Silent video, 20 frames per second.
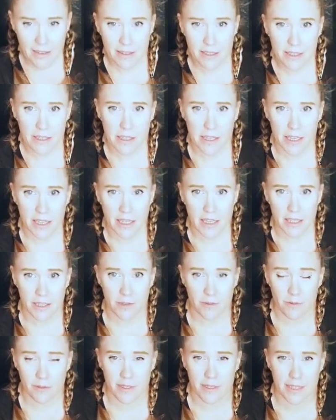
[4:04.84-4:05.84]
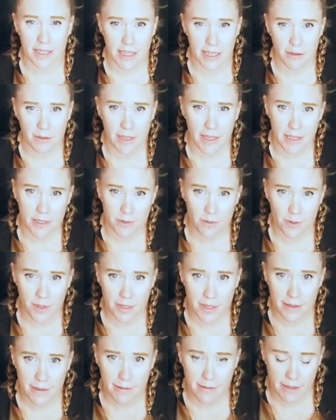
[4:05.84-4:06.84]
this skin gets
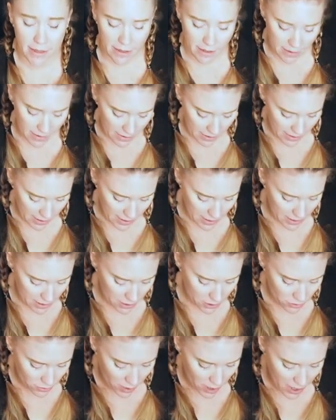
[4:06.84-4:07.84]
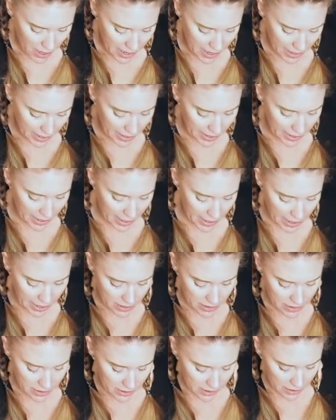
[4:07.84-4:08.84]
really thin and dry,
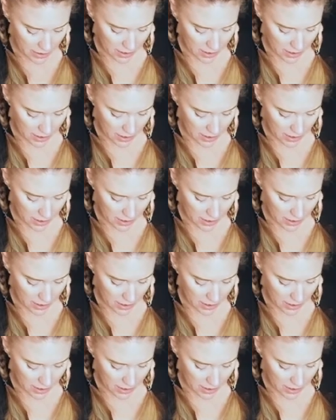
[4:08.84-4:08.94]
and